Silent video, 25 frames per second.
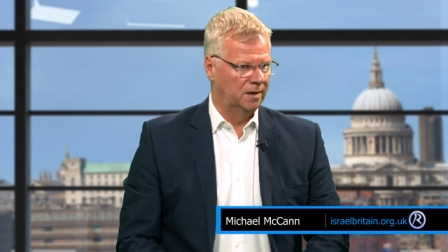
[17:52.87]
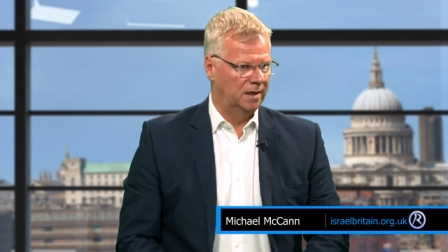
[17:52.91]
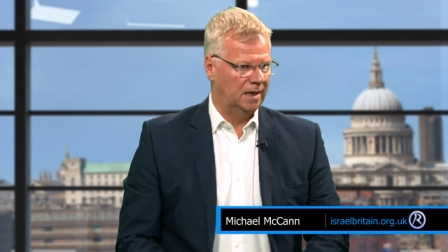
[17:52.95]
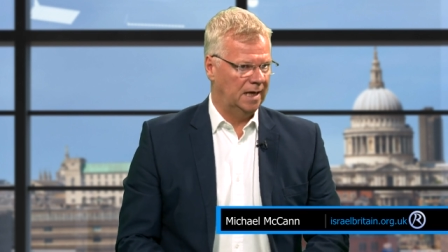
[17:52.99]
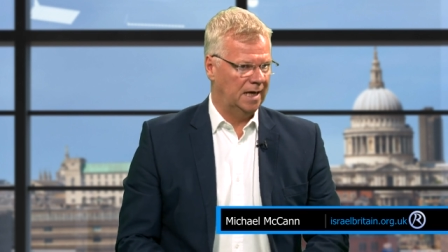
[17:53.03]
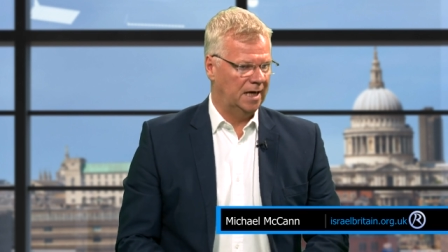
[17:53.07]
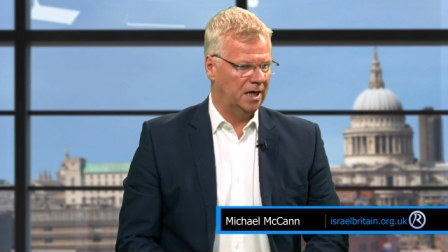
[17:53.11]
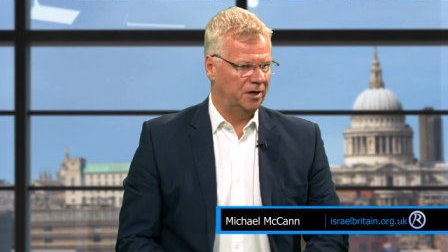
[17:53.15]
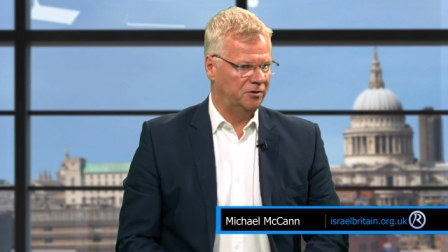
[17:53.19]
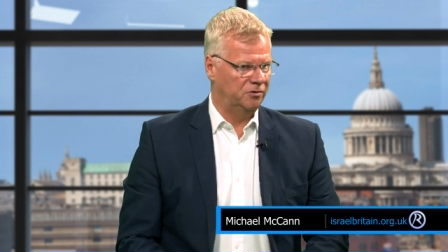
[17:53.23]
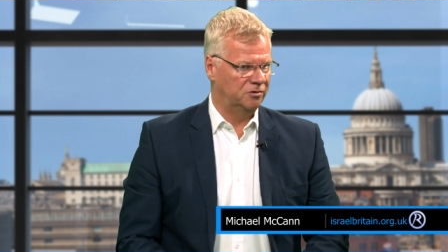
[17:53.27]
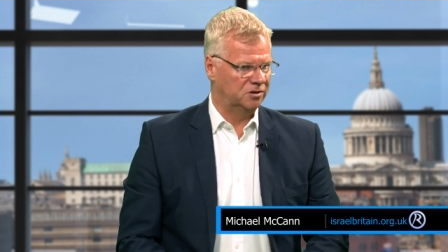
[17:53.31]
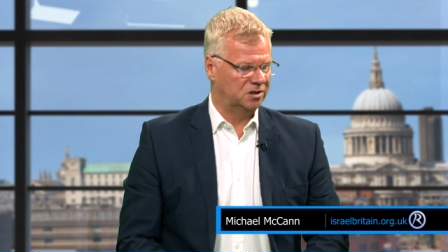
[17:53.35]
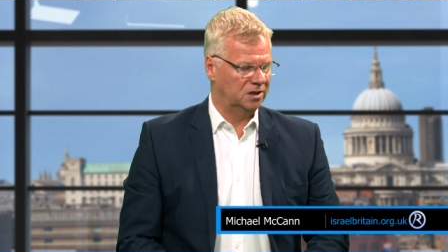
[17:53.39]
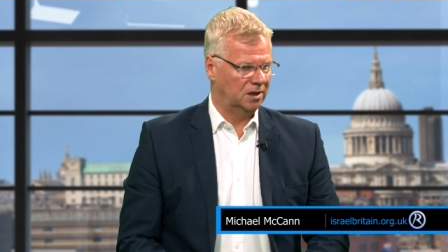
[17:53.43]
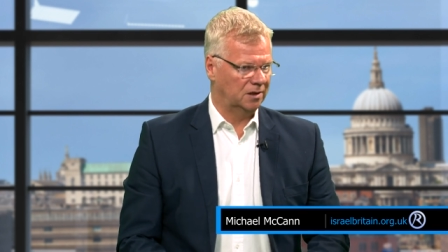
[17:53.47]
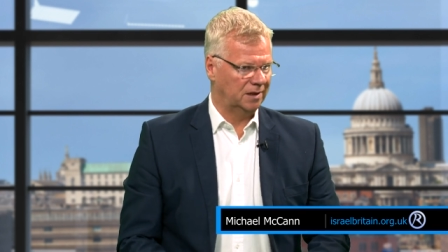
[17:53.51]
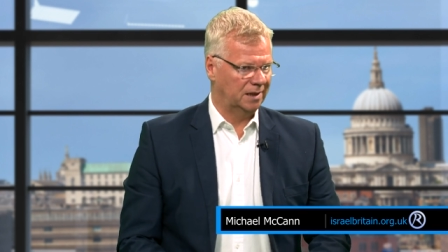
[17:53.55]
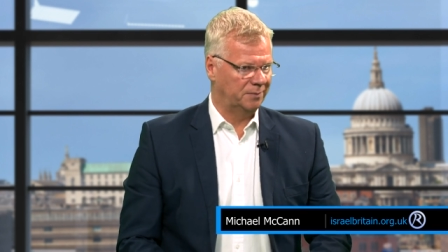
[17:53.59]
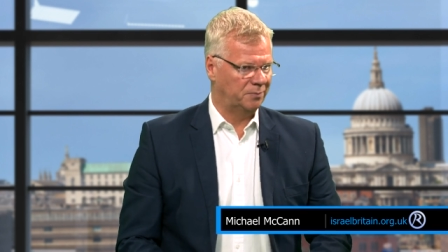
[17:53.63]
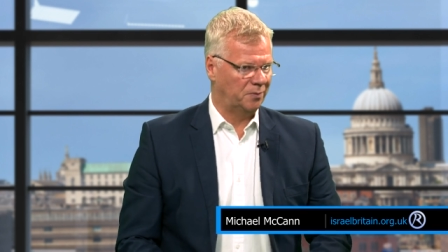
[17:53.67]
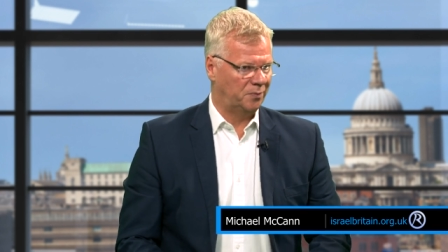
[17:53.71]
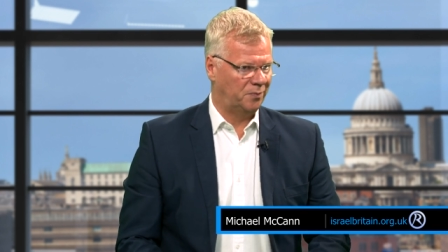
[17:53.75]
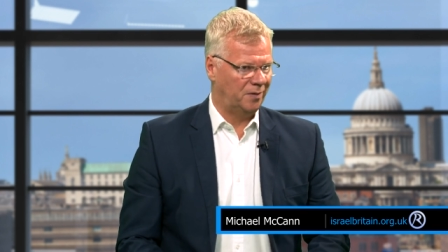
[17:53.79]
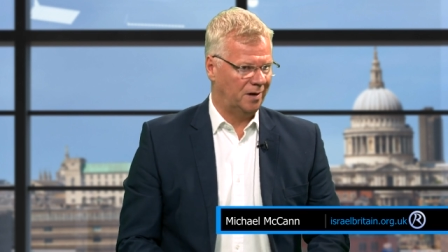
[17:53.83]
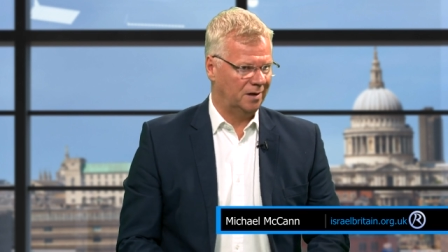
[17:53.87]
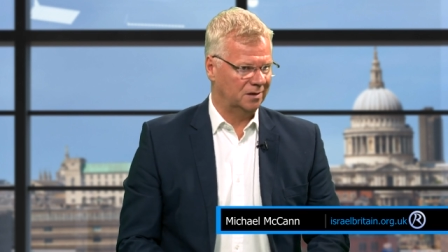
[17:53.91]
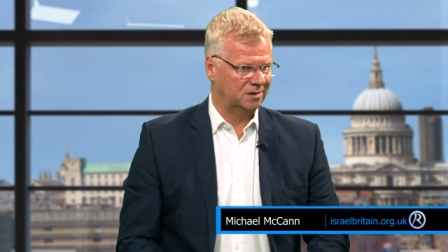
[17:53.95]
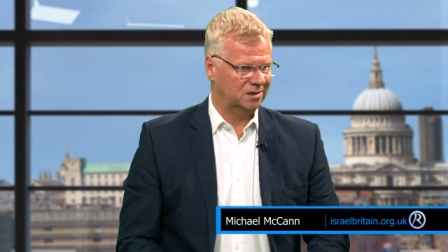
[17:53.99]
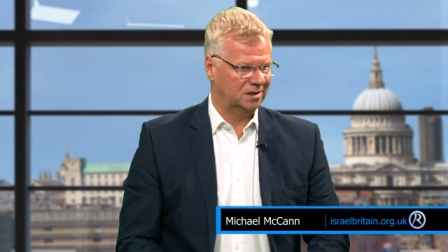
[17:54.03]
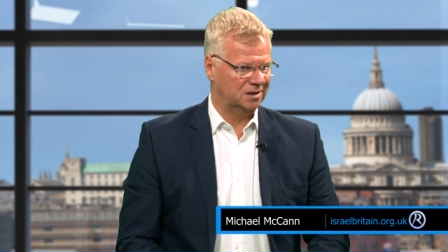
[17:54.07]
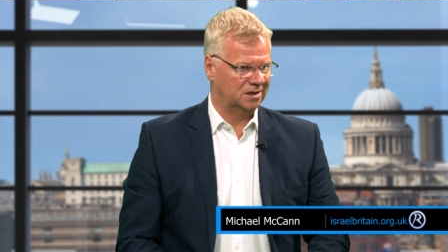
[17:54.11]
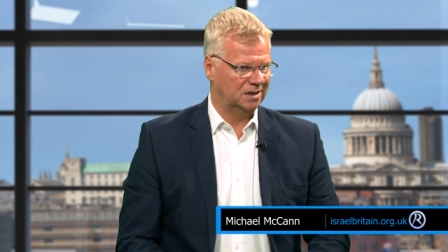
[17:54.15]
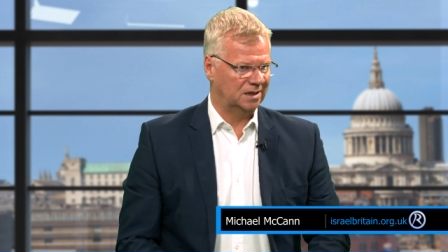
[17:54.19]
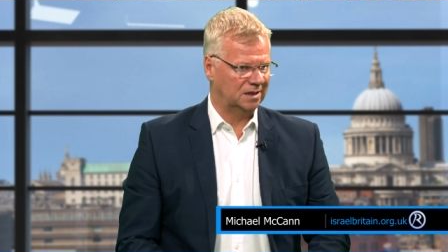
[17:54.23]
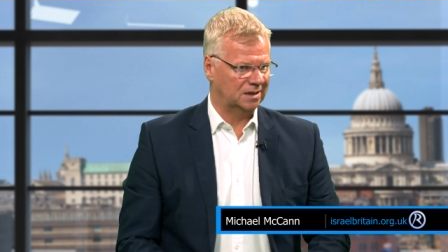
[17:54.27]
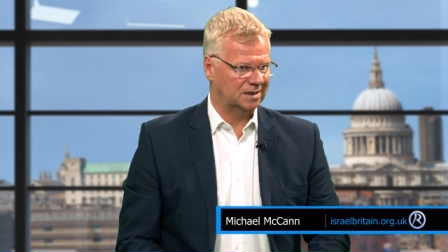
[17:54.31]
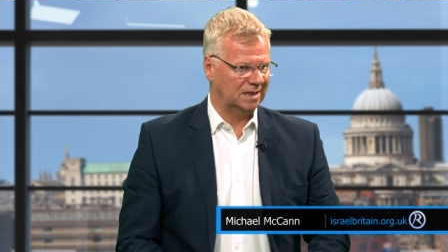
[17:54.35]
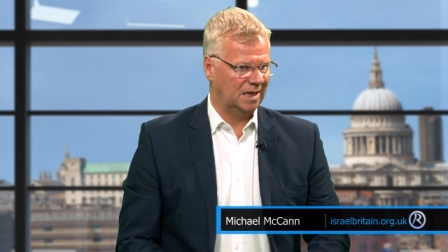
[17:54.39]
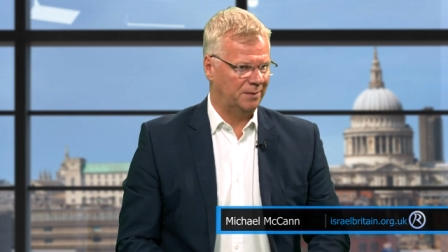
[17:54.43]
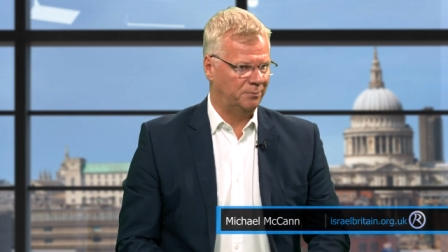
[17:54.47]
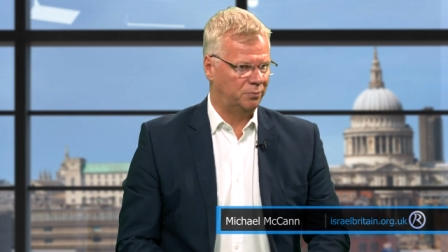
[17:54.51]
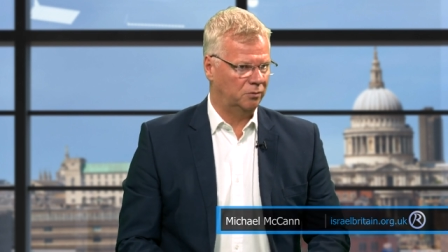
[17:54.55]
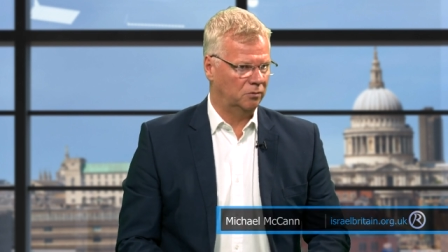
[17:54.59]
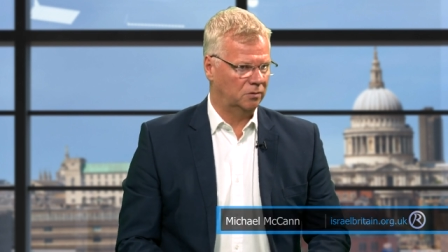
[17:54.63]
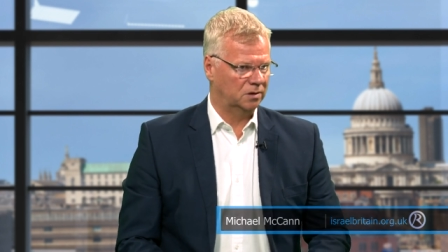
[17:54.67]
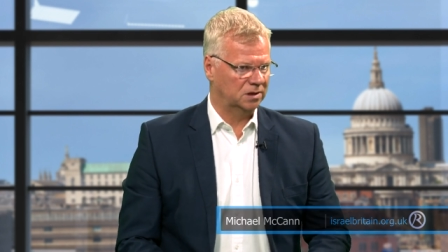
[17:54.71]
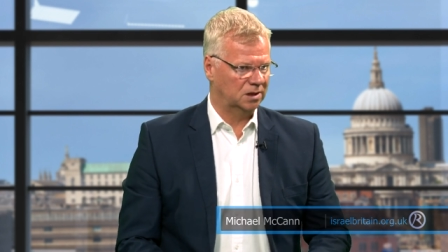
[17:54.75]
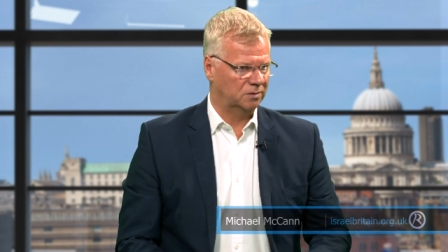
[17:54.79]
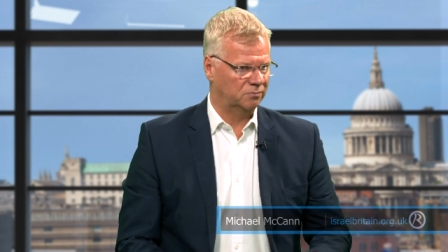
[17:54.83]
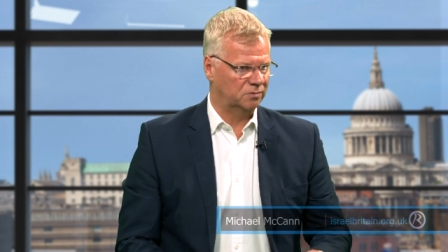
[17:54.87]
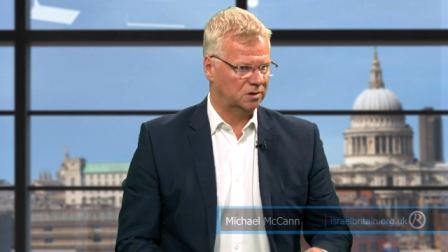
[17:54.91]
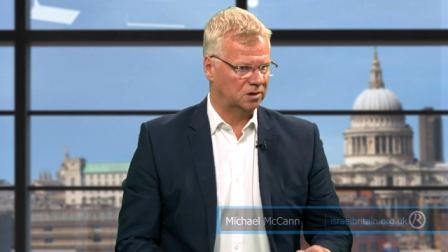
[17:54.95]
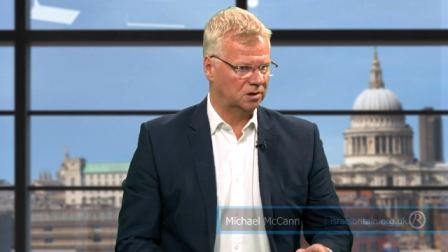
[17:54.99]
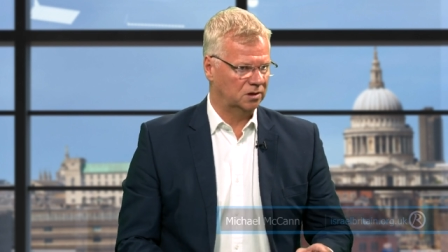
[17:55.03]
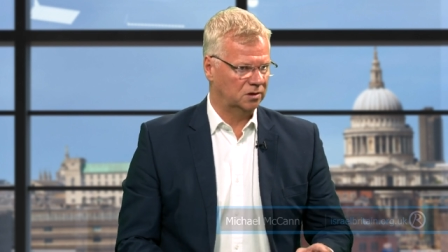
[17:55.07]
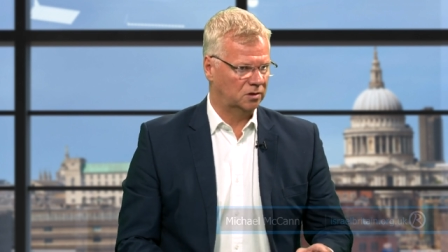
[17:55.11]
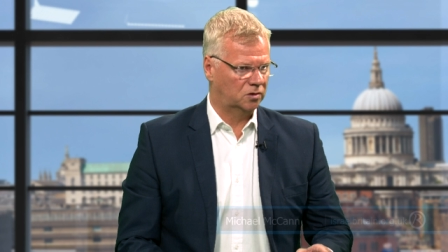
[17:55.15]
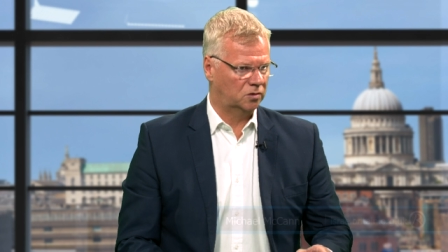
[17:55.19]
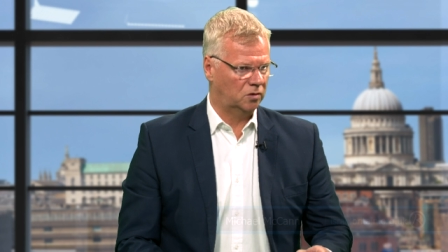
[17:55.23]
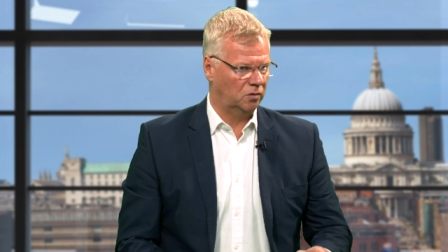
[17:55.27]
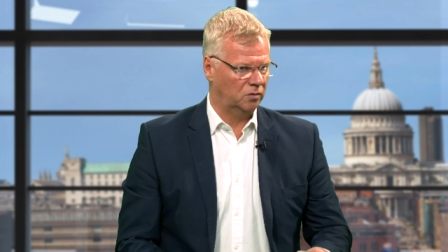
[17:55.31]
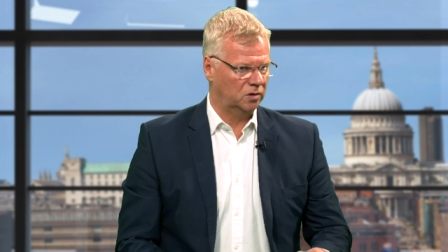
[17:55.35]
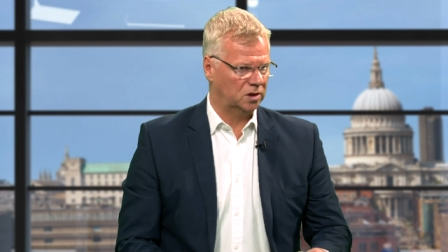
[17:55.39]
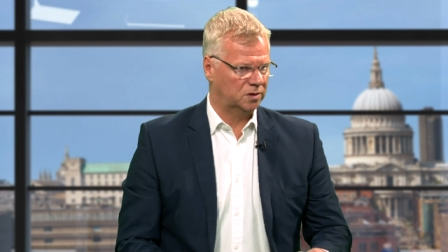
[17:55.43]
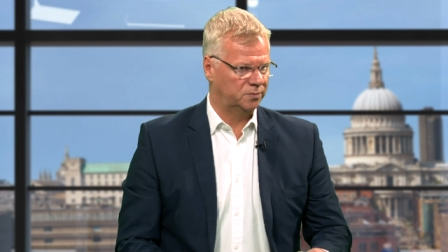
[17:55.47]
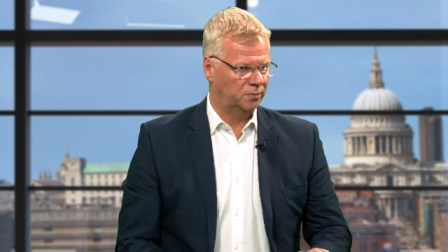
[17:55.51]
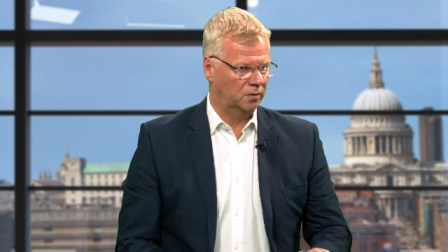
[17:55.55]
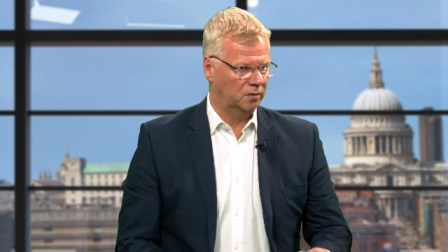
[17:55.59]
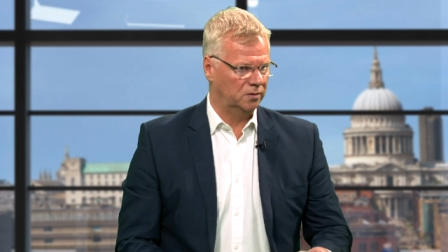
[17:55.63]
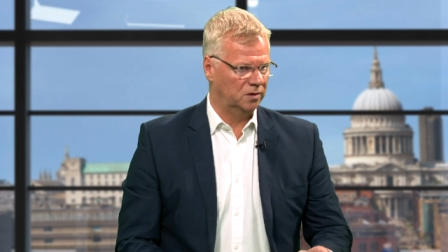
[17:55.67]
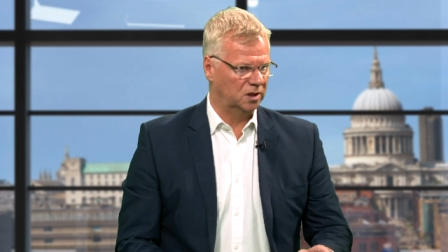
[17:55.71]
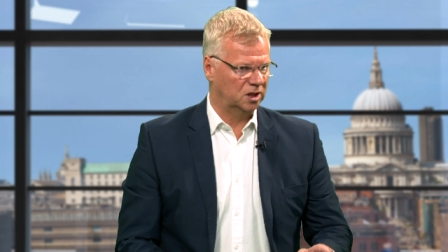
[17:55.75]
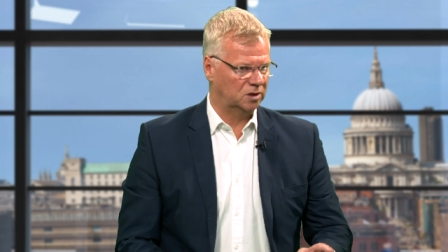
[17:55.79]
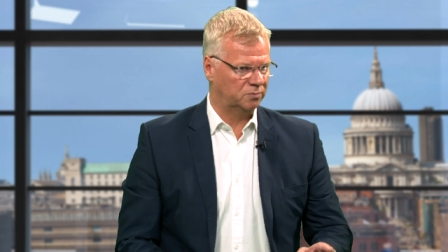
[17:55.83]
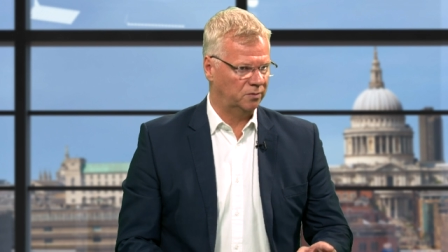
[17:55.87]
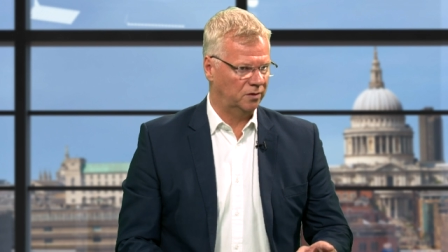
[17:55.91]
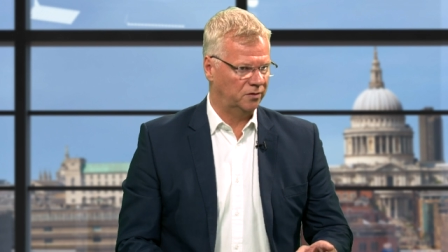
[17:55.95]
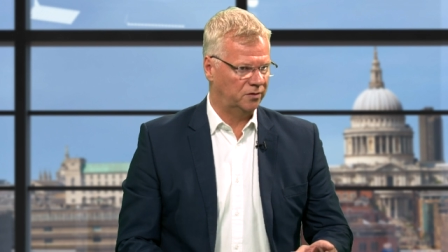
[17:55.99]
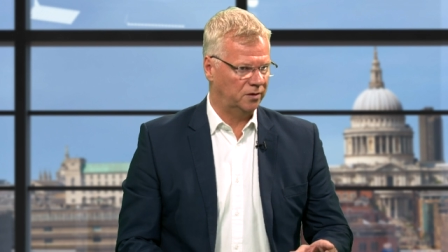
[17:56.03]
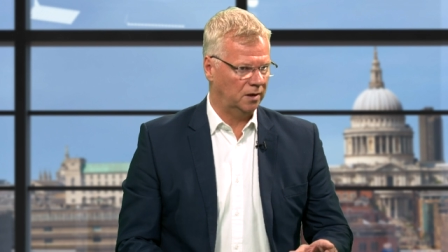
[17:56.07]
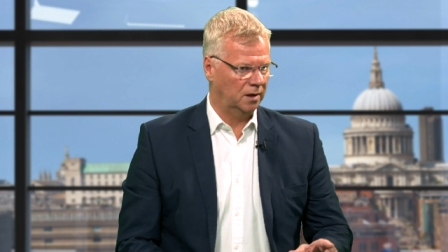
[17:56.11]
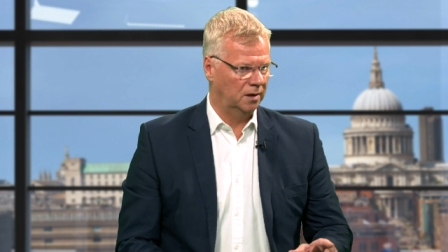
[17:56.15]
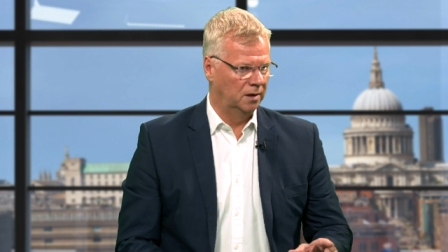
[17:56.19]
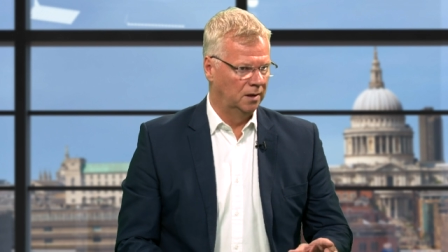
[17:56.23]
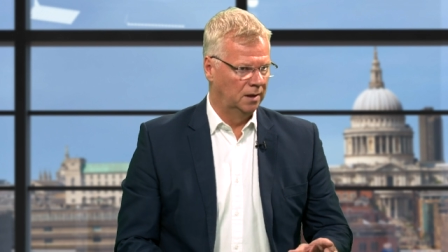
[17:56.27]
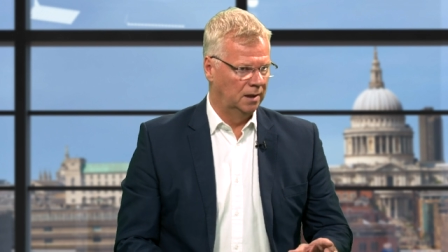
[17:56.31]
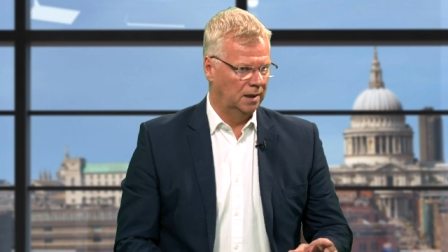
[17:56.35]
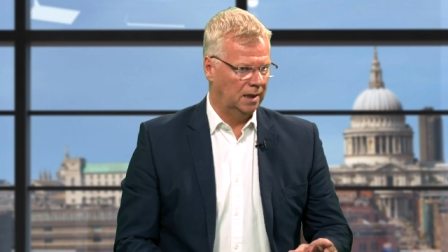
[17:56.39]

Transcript: using the Labour Party as an example, because I was in correspondence with a